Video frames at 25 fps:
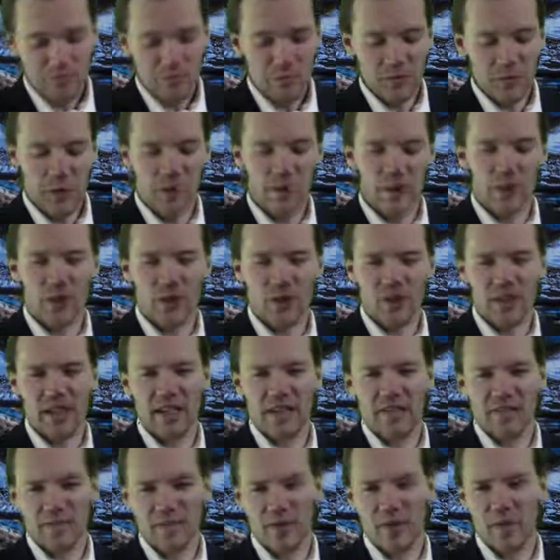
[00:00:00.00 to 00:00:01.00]

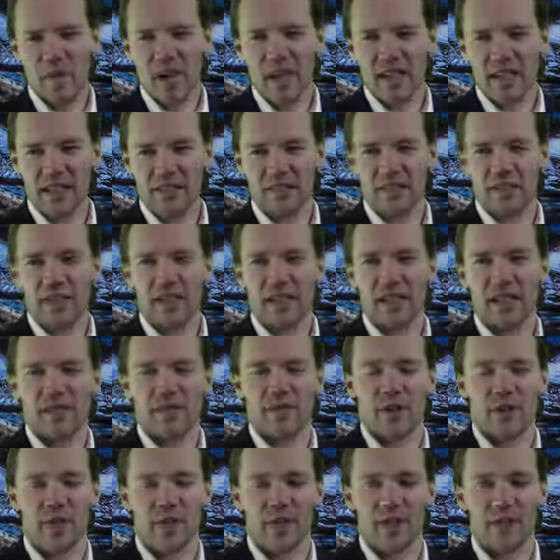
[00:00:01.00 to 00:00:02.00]
usually fermented food is
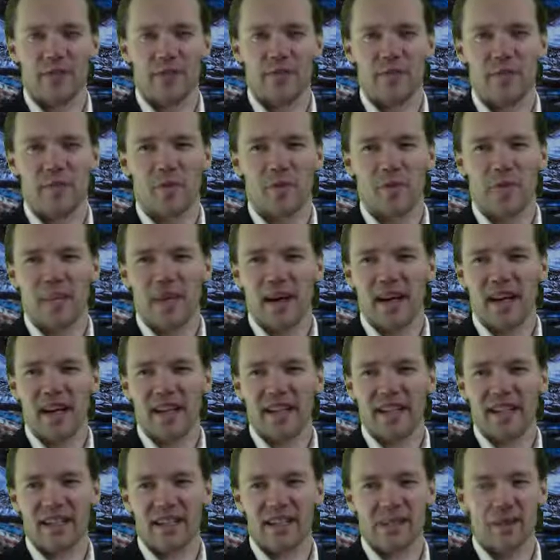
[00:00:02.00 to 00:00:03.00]
very good for
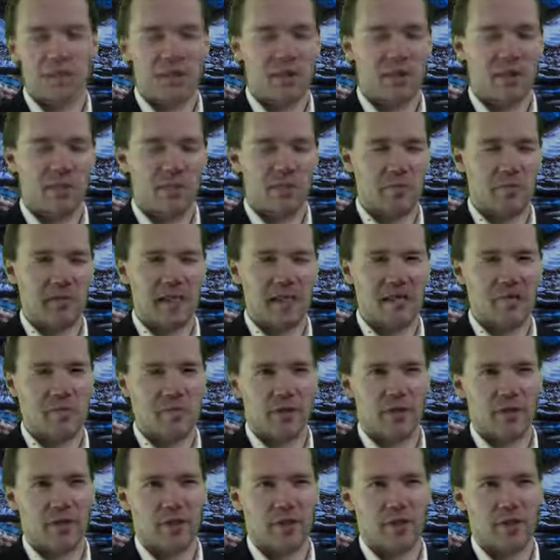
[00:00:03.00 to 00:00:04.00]
probiotics.
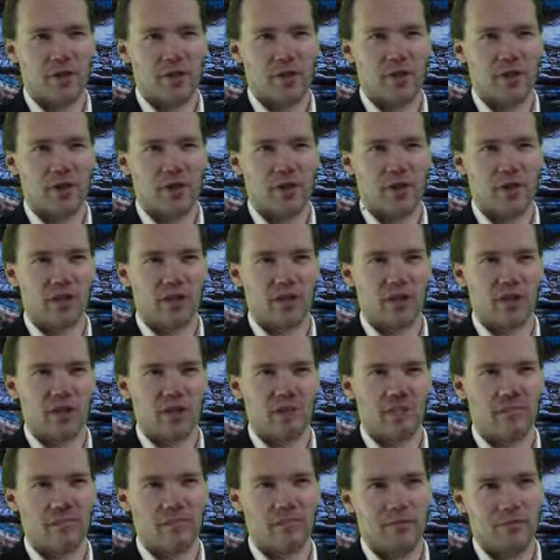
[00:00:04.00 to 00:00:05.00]
Kefir,
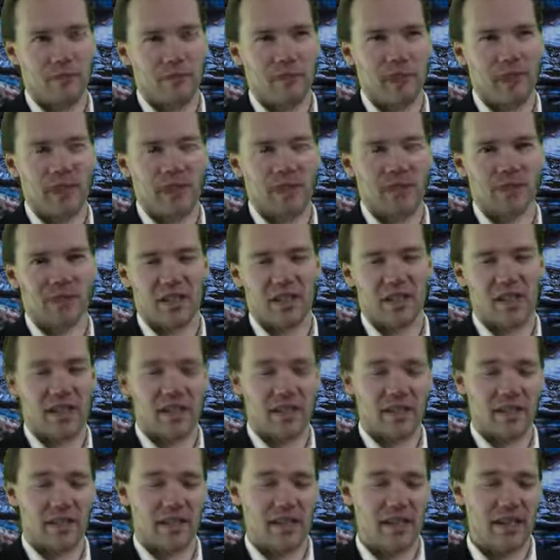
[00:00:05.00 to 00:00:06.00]
yogurt, pickles,
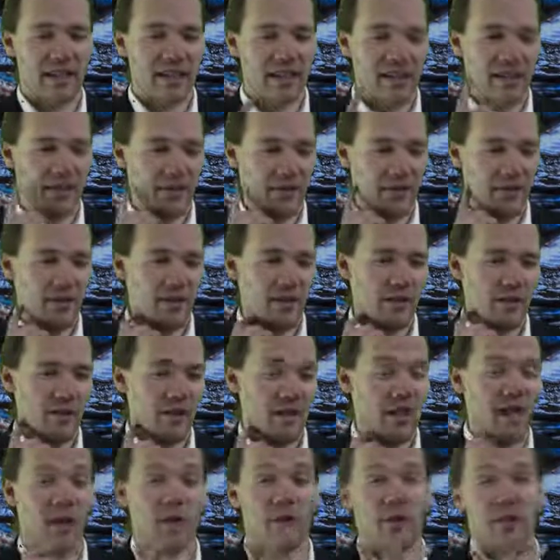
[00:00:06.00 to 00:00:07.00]
things of that nature.
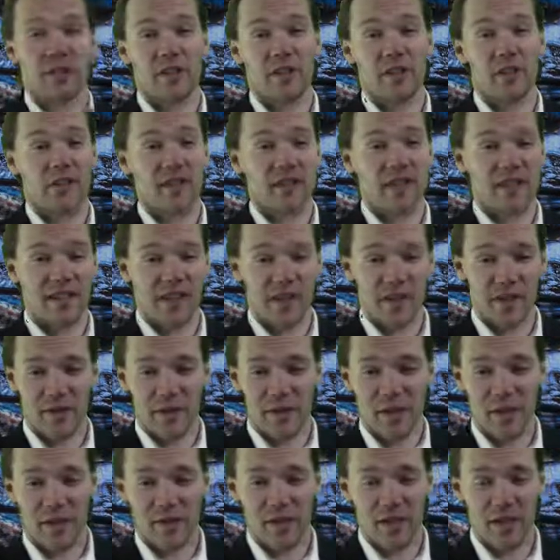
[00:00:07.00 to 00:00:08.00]
Sauerkraut is another
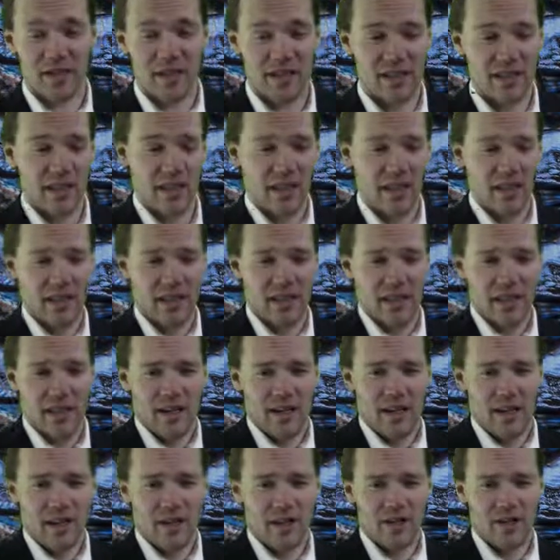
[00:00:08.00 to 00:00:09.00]
great one.
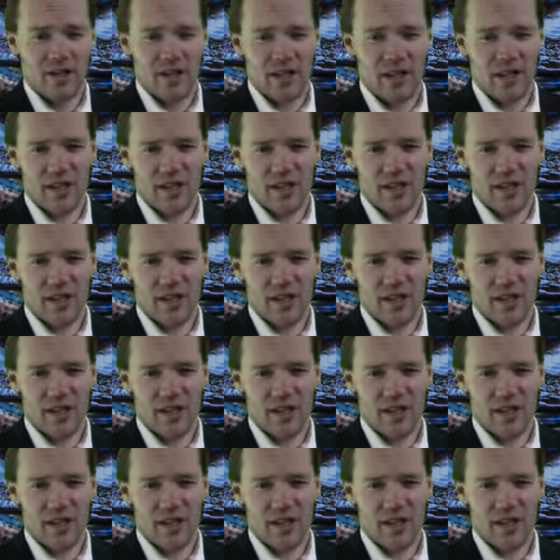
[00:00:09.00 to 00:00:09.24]
But